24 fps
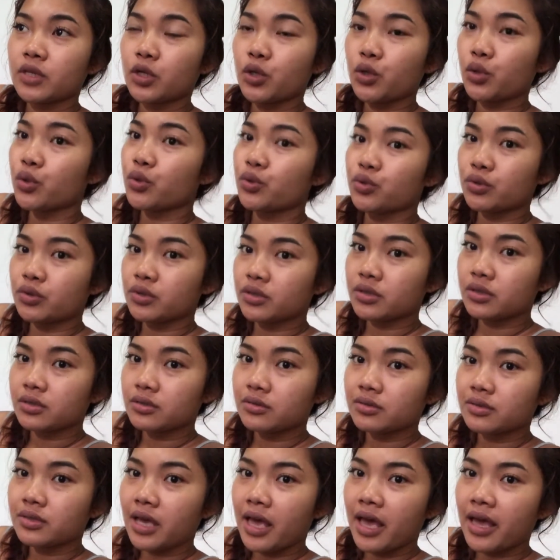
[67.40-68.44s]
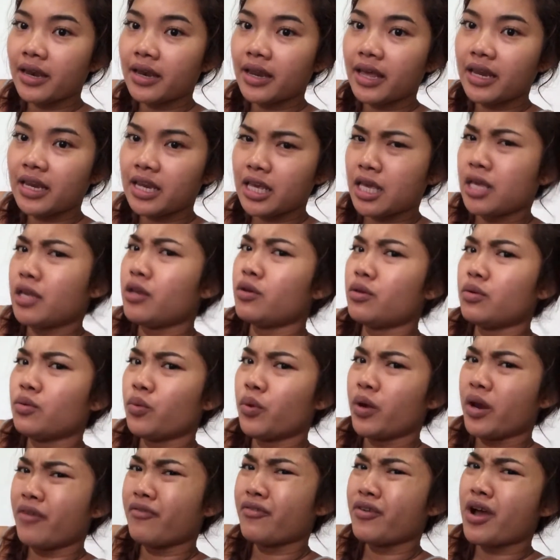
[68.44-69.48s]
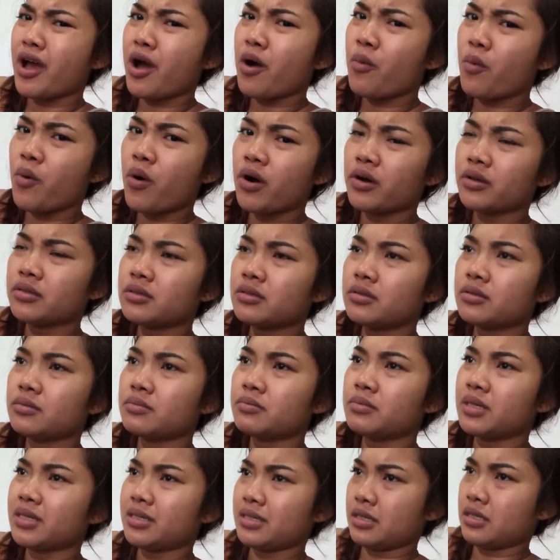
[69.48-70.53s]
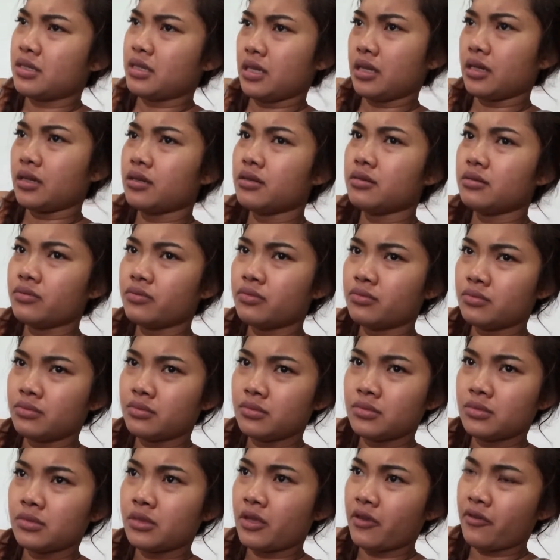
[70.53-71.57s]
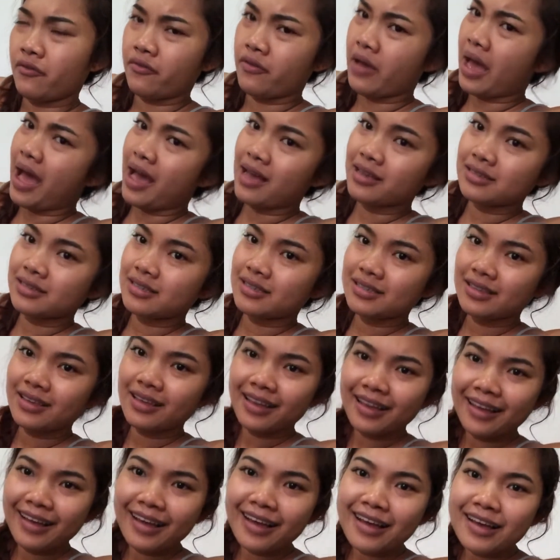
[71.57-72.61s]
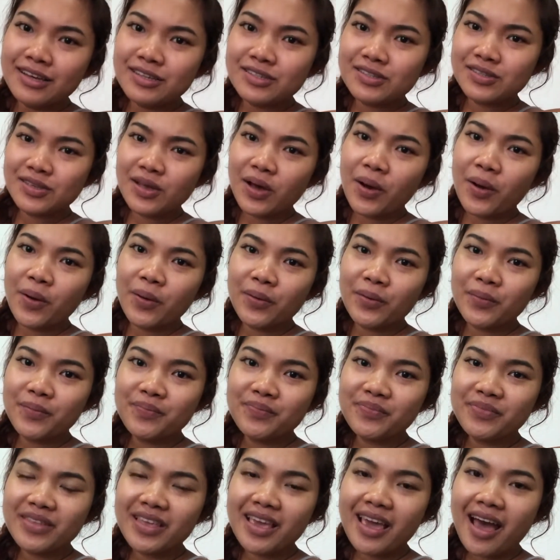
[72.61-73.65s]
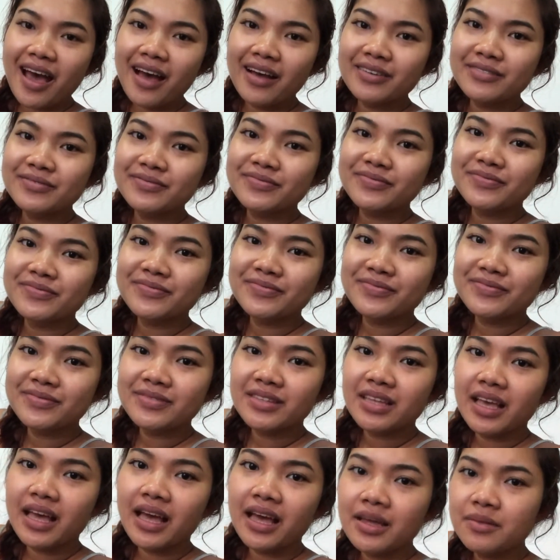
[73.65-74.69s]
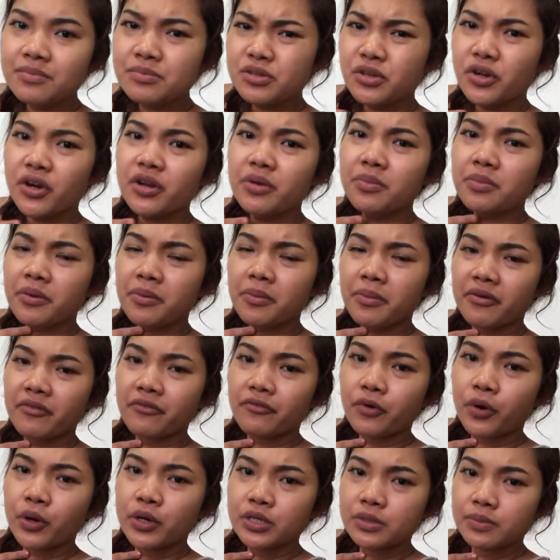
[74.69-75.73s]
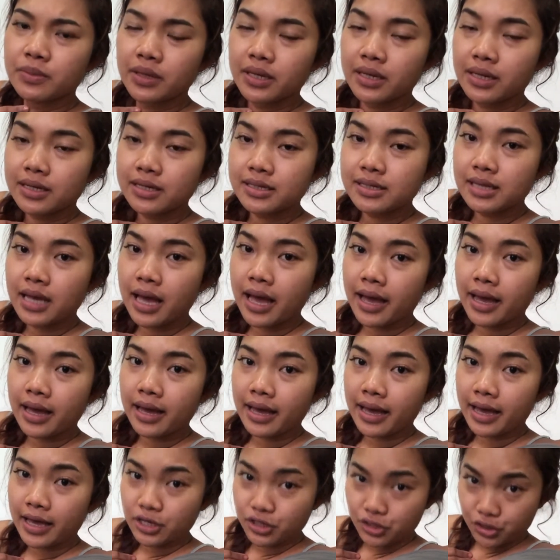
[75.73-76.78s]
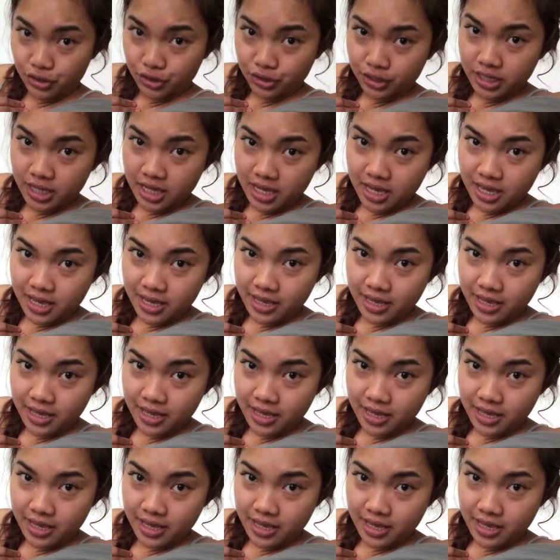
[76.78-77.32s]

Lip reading: cook and then eat whatever I want, but still fast. So yeah, I'm sorry about my voice because I actually